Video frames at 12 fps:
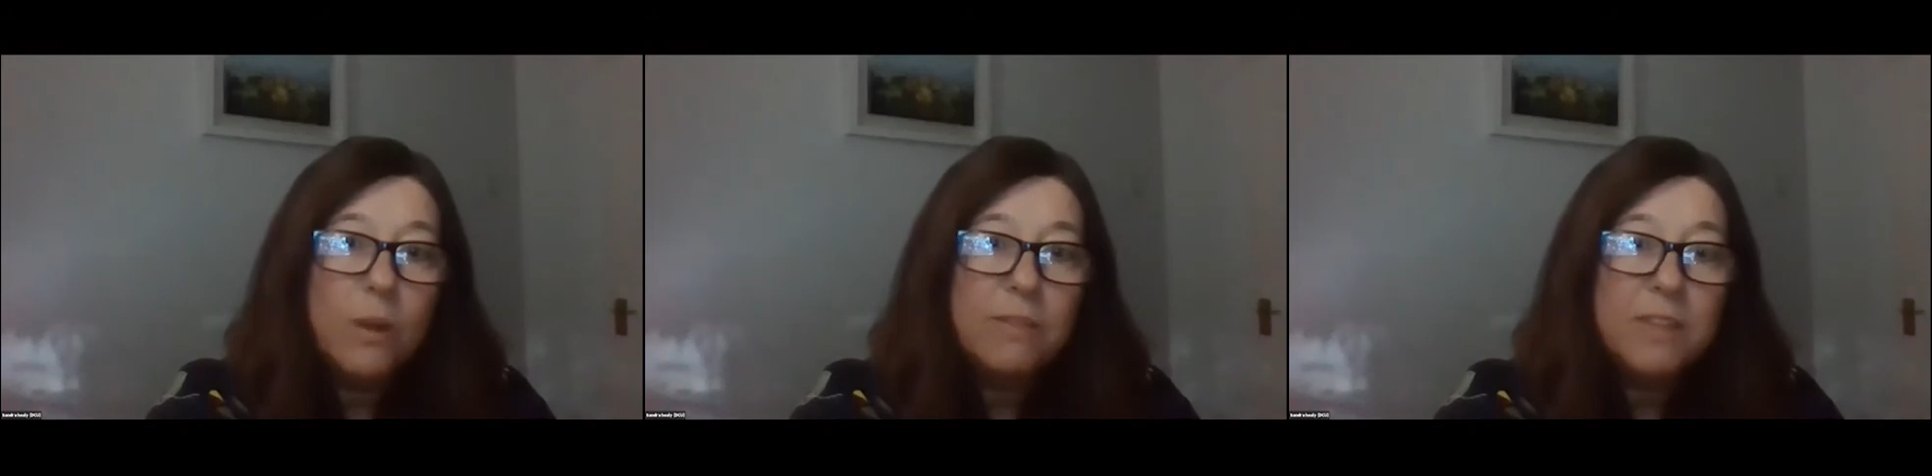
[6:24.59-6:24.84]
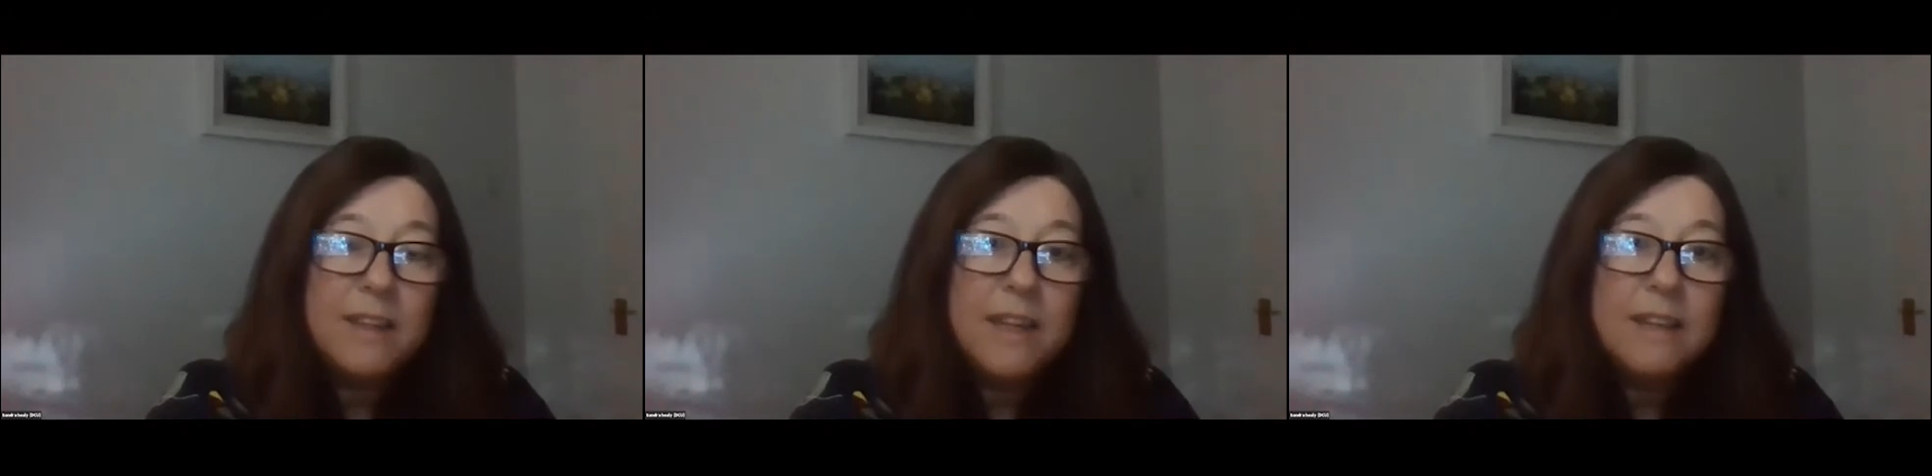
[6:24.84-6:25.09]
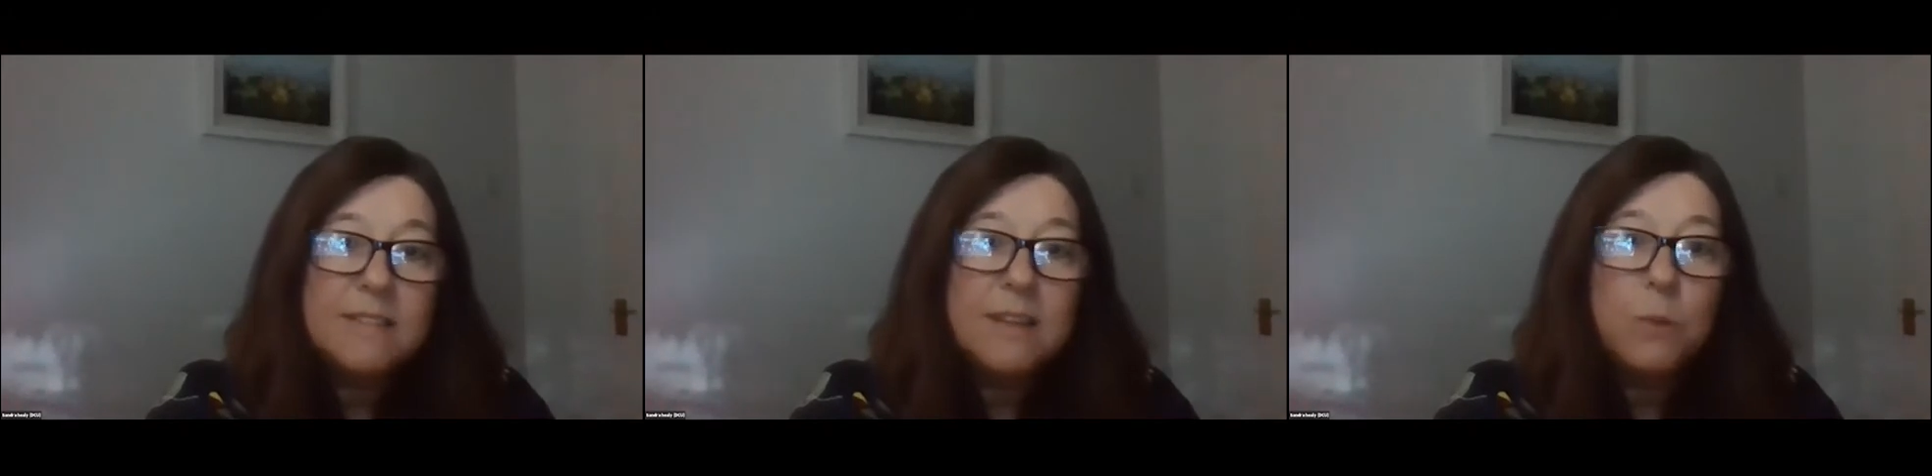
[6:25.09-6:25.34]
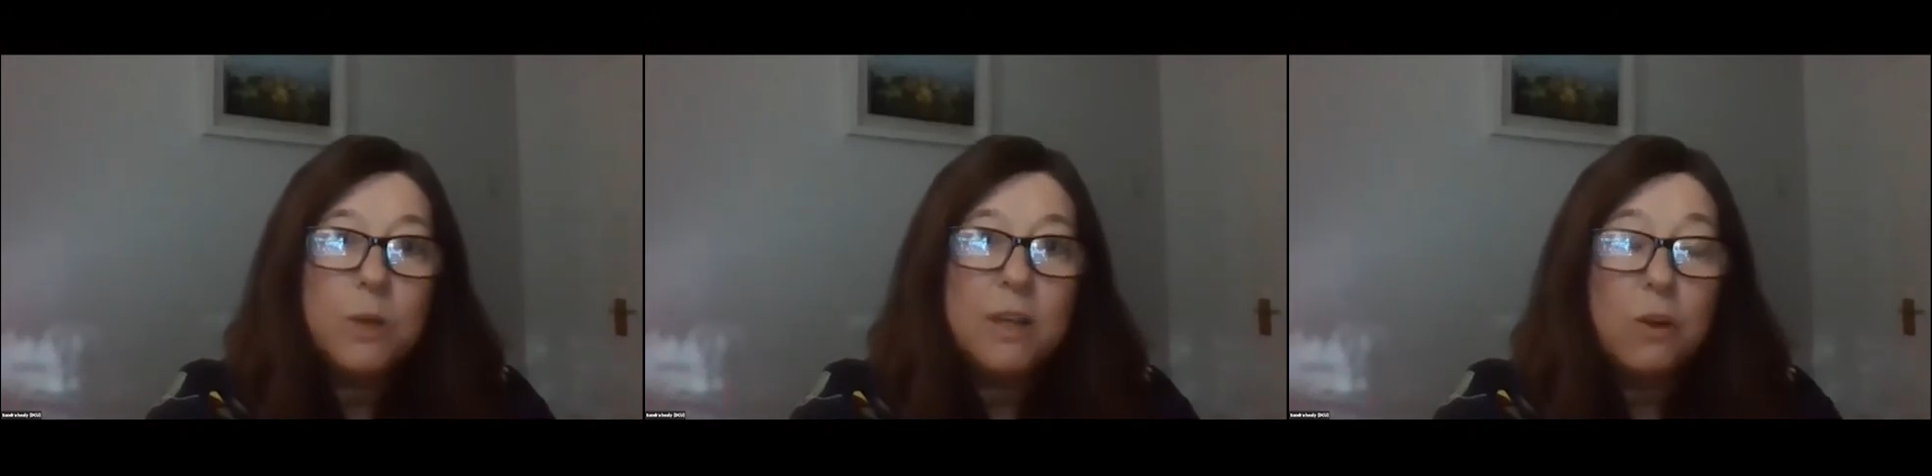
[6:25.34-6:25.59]
of the things I
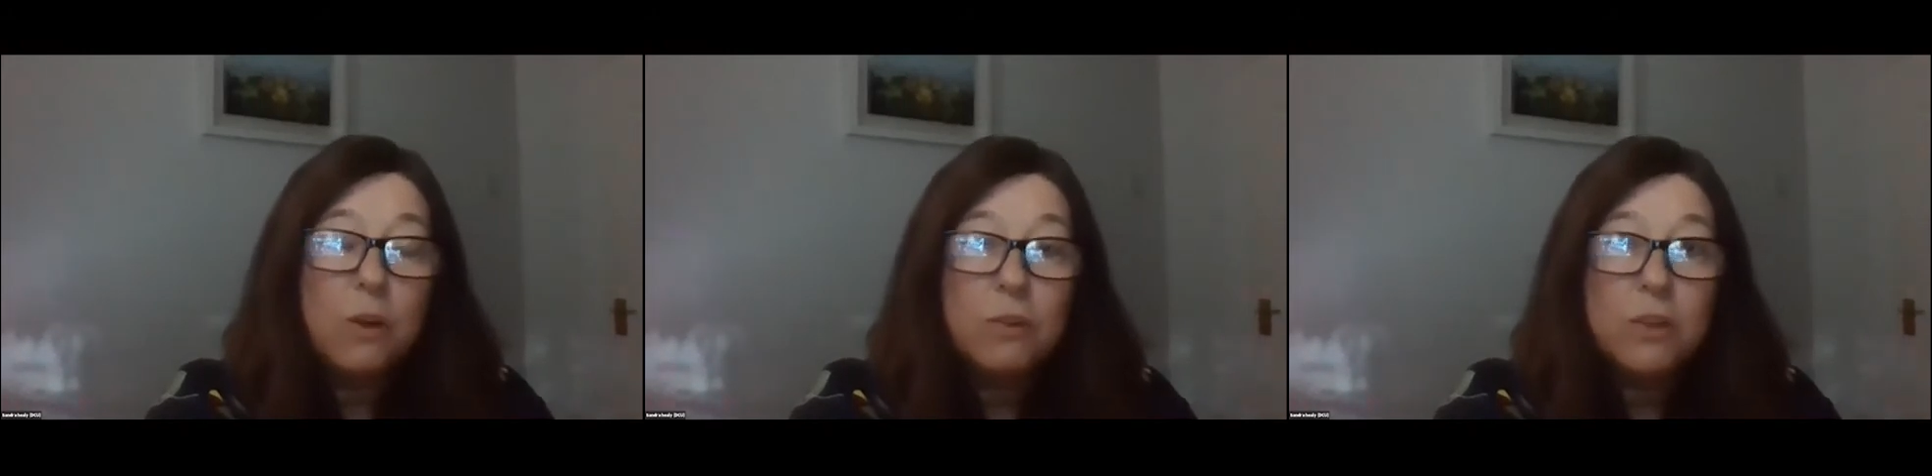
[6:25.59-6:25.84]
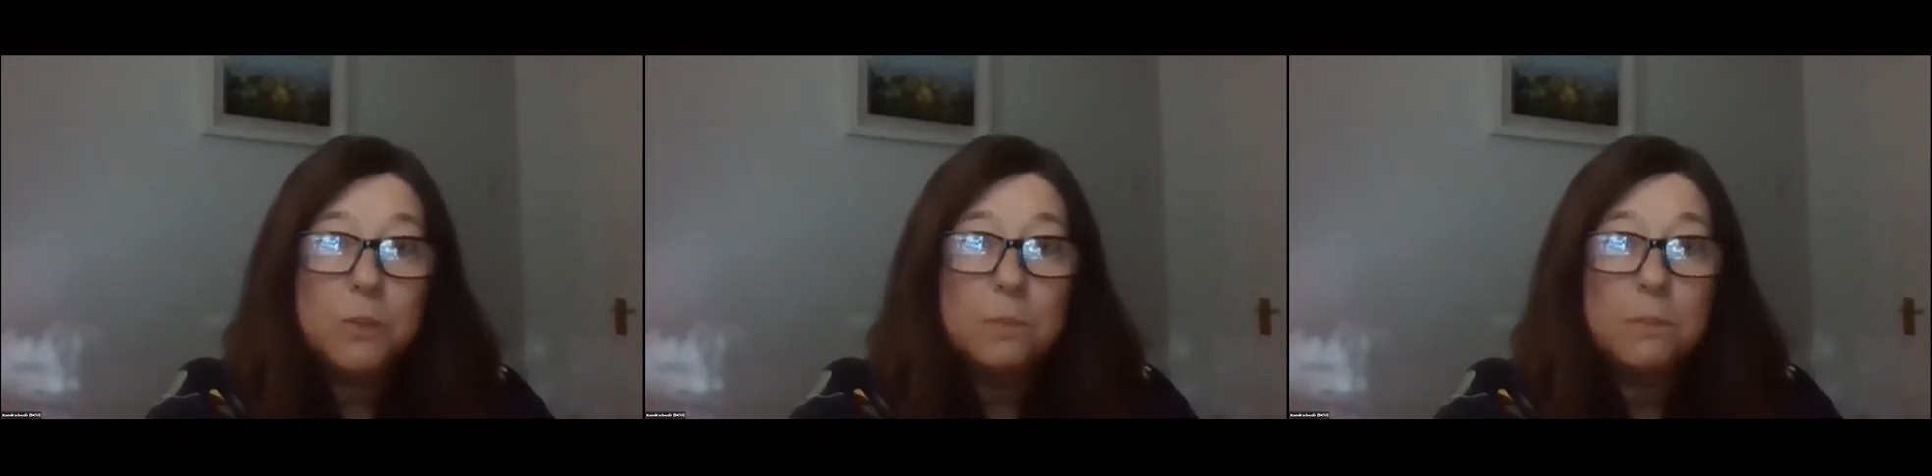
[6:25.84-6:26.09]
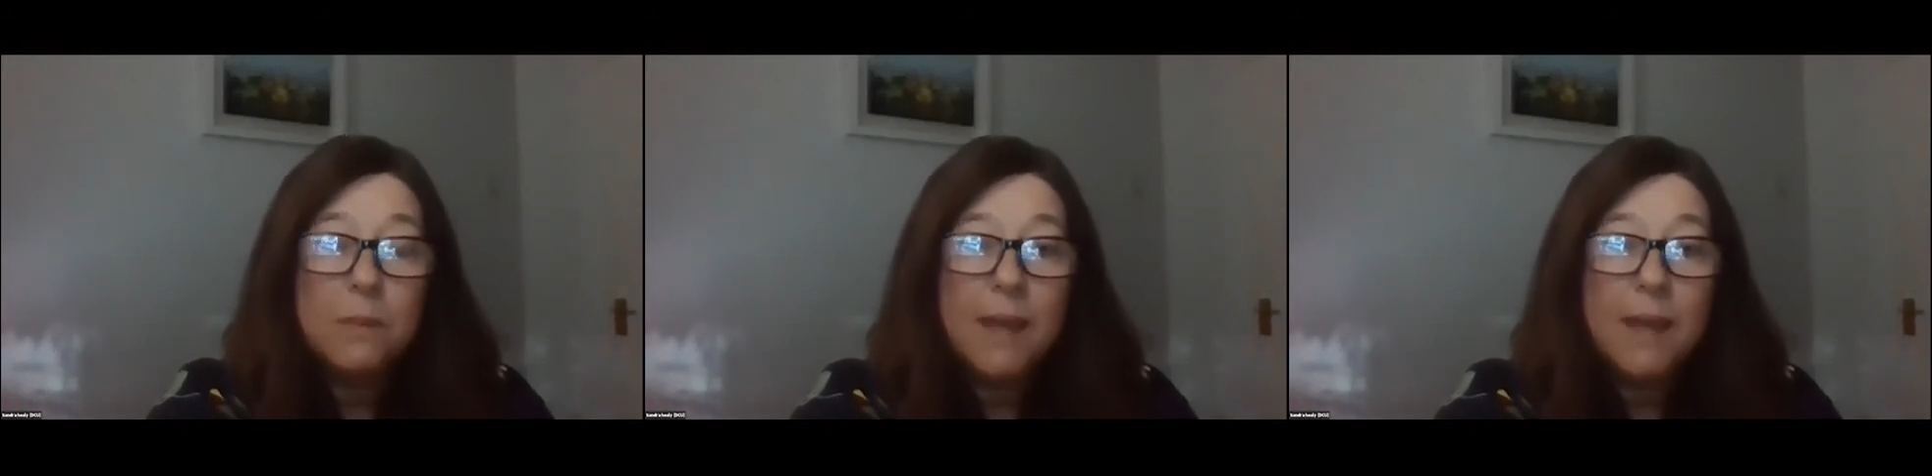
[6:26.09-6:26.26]
would encourage